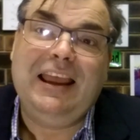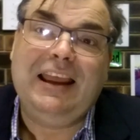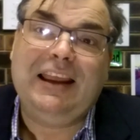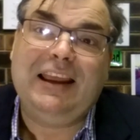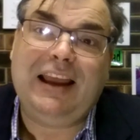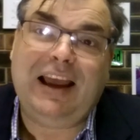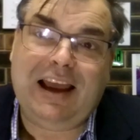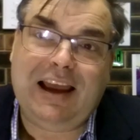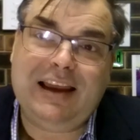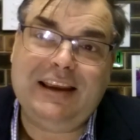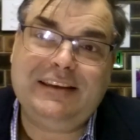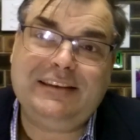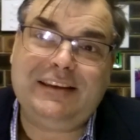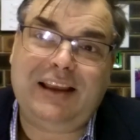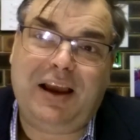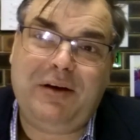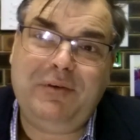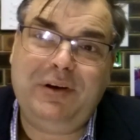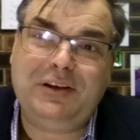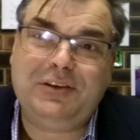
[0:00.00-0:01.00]
Guys,
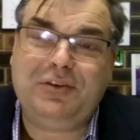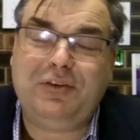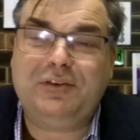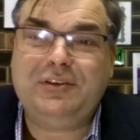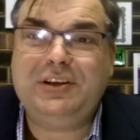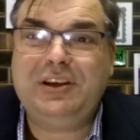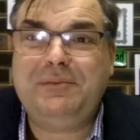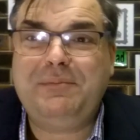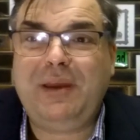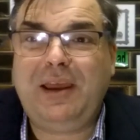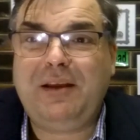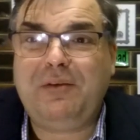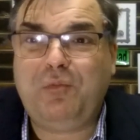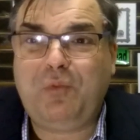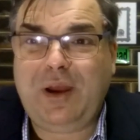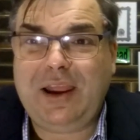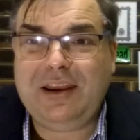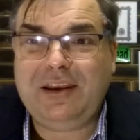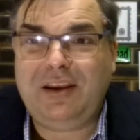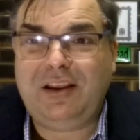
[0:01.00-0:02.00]
I want to talk to you about
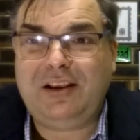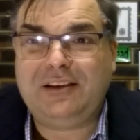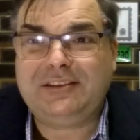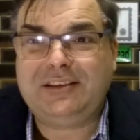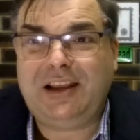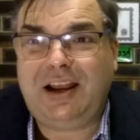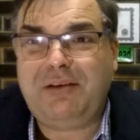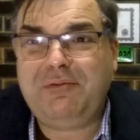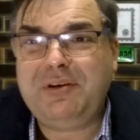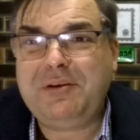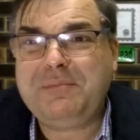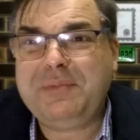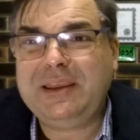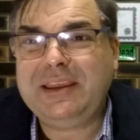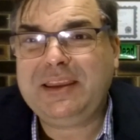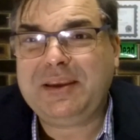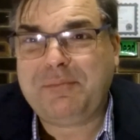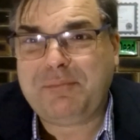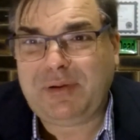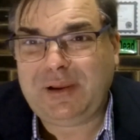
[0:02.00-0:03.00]
weight loss, and I want to be
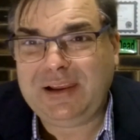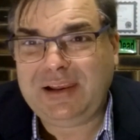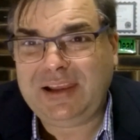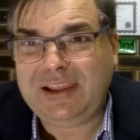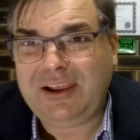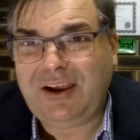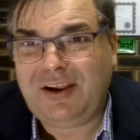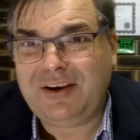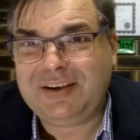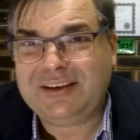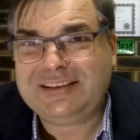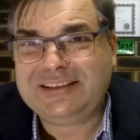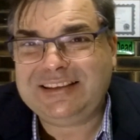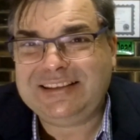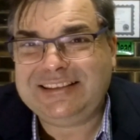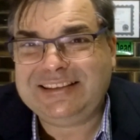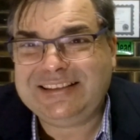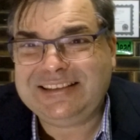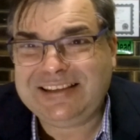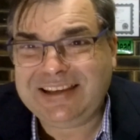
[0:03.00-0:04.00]
completely honest
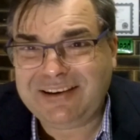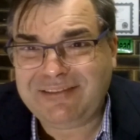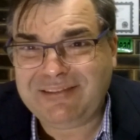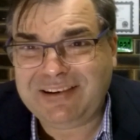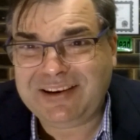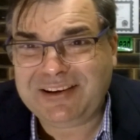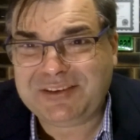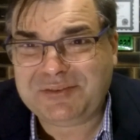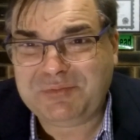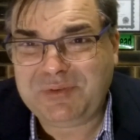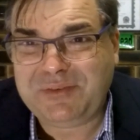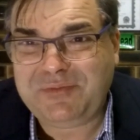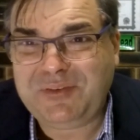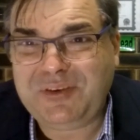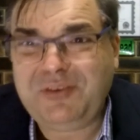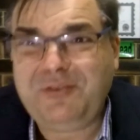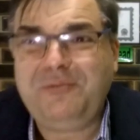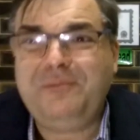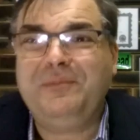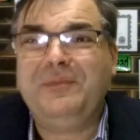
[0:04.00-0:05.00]
and serious with
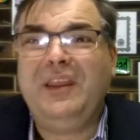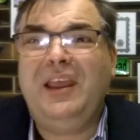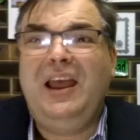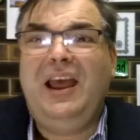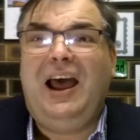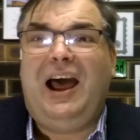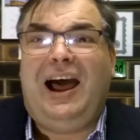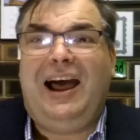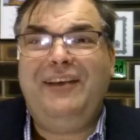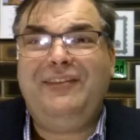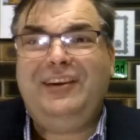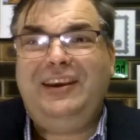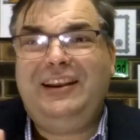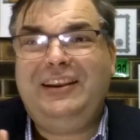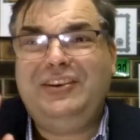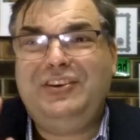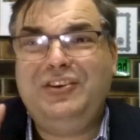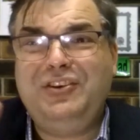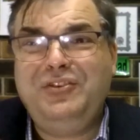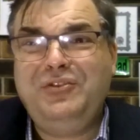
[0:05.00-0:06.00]
you. I've got
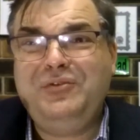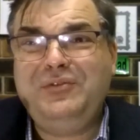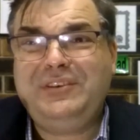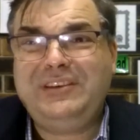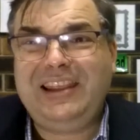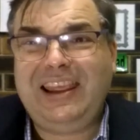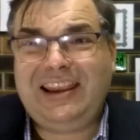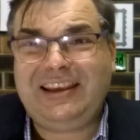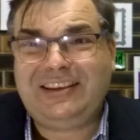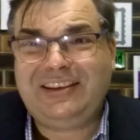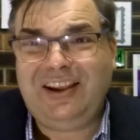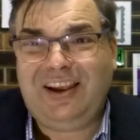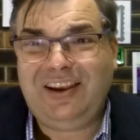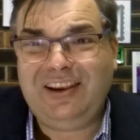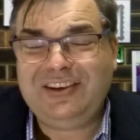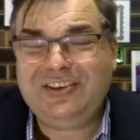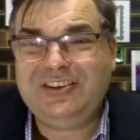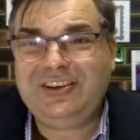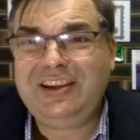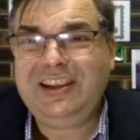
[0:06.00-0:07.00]
a new
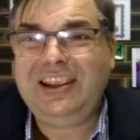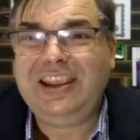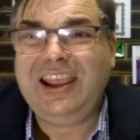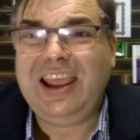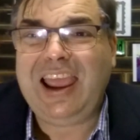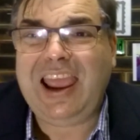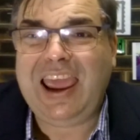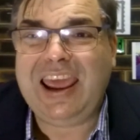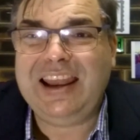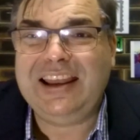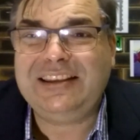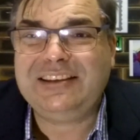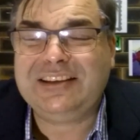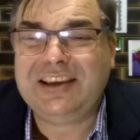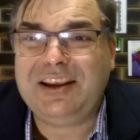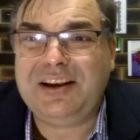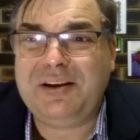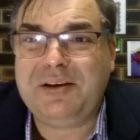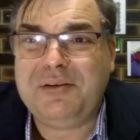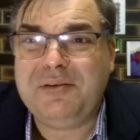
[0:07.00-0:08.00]
technology, and it's
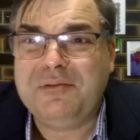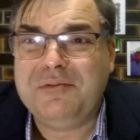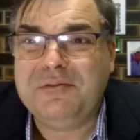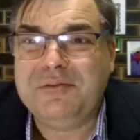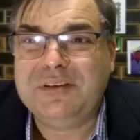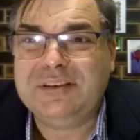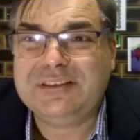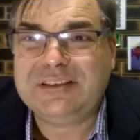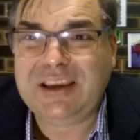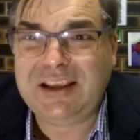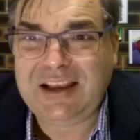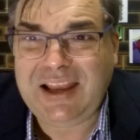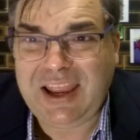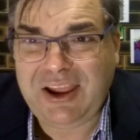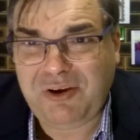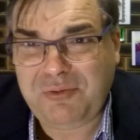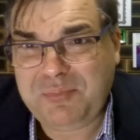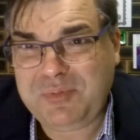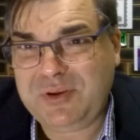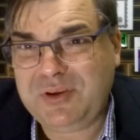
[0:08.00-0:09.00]
gonna it's gonna
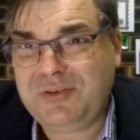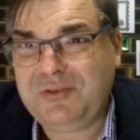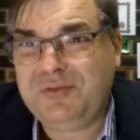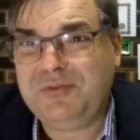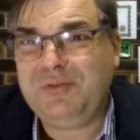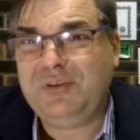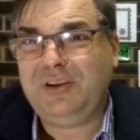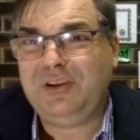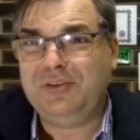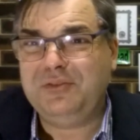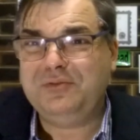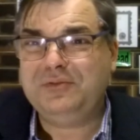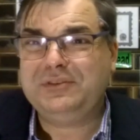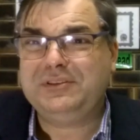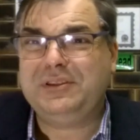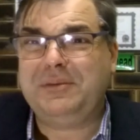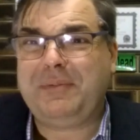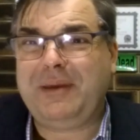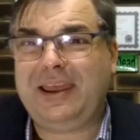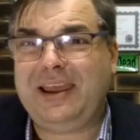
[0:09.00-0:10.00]
help you
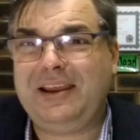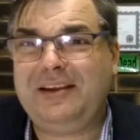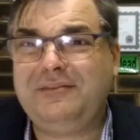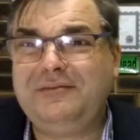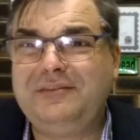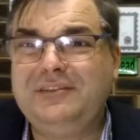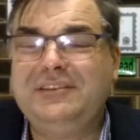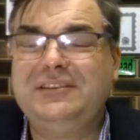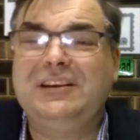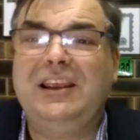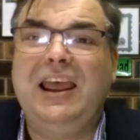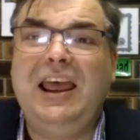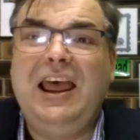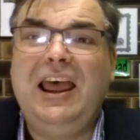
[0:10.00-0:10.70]
lose the pounds.